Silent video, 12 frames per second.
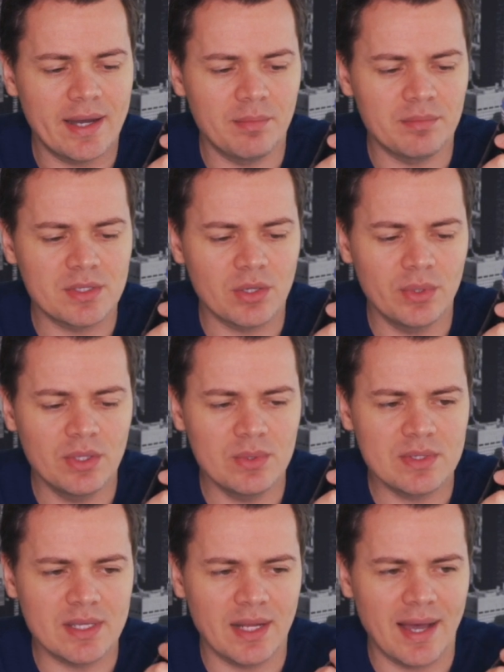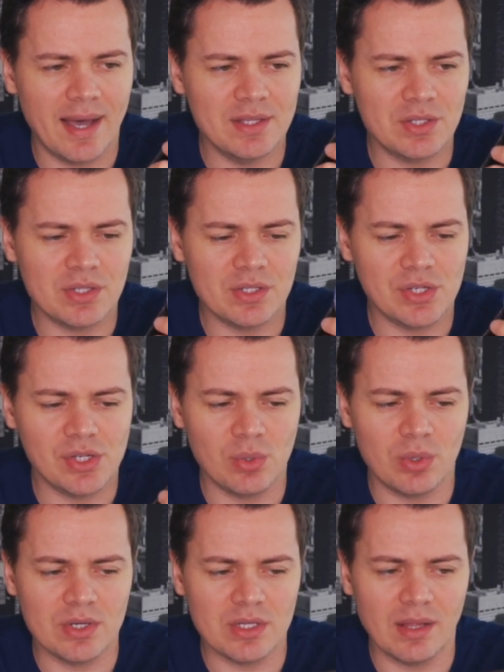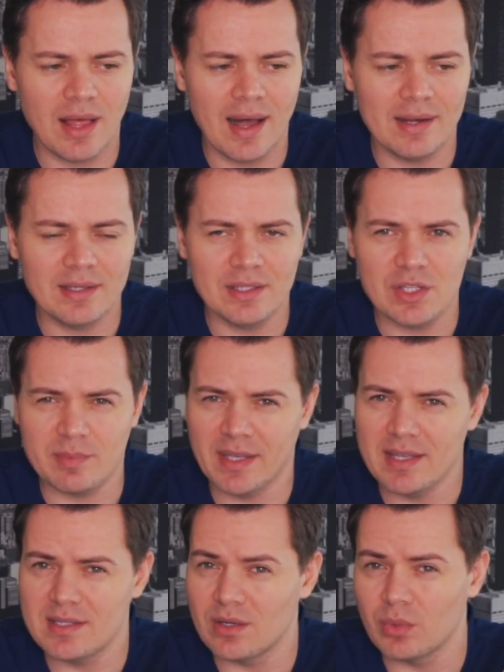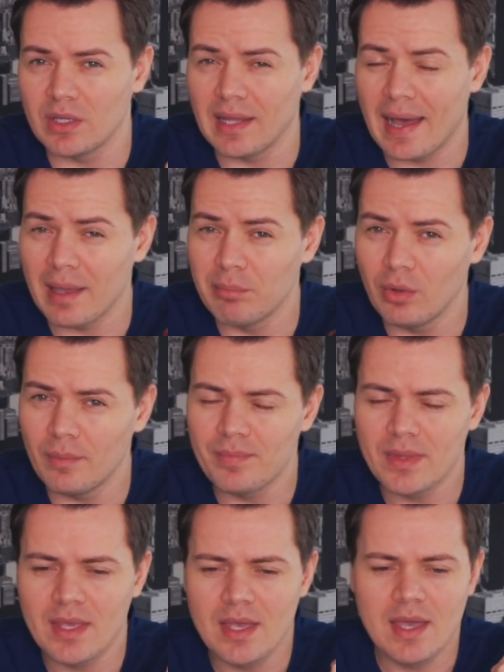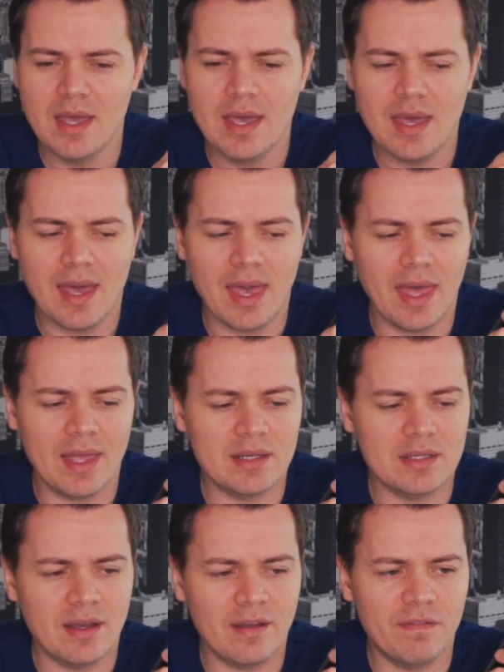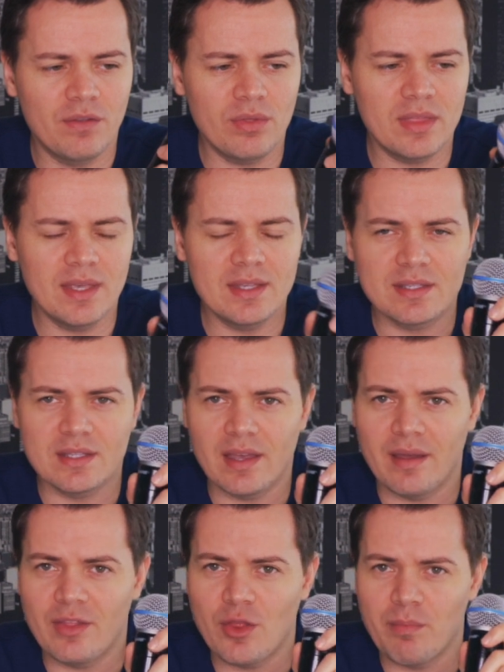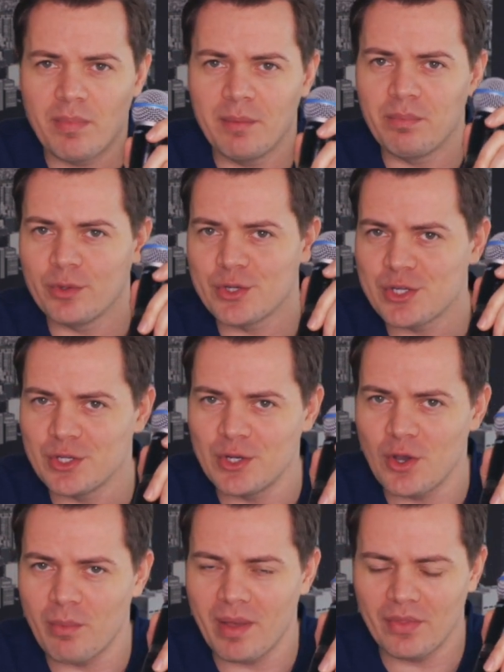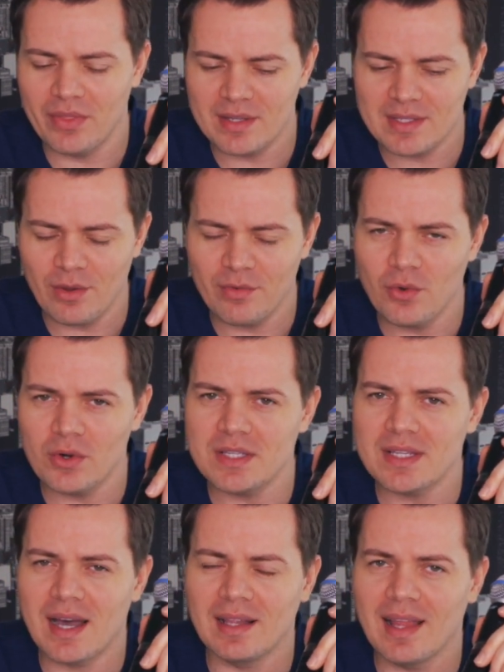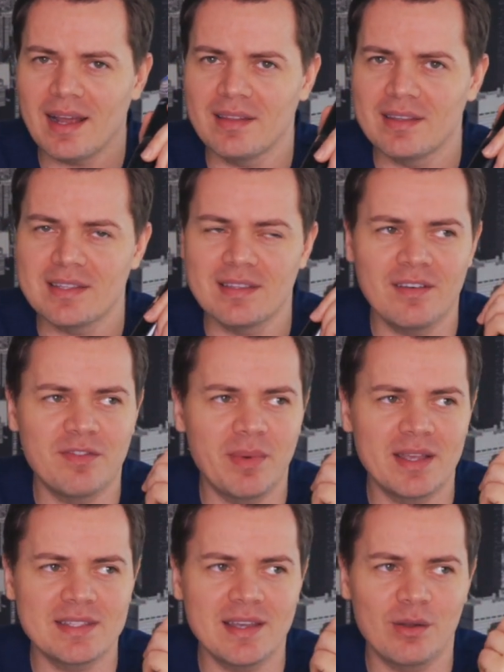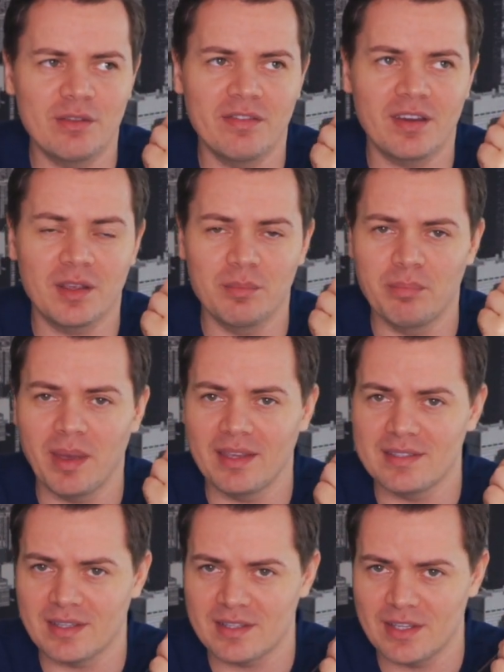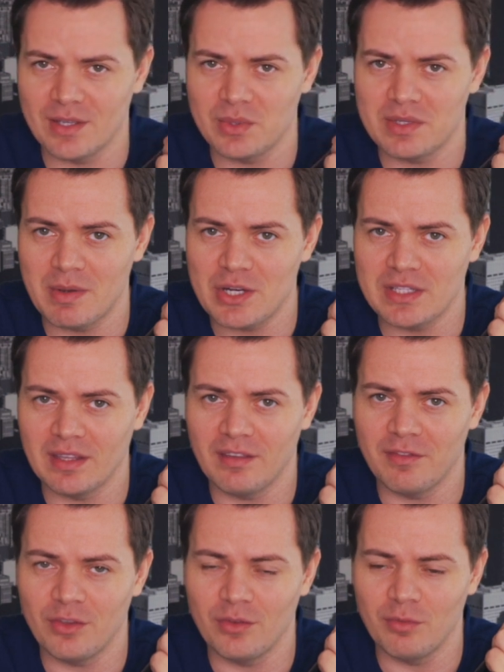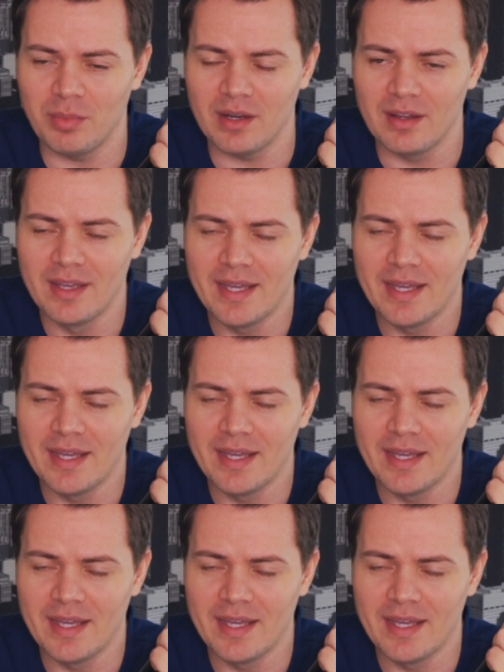So we use Sennheisers and Shures a lot just because they're reliable. And a few things people should know about this. Now, of course, a lot of this stuff might sound very basic to you, especially if you've been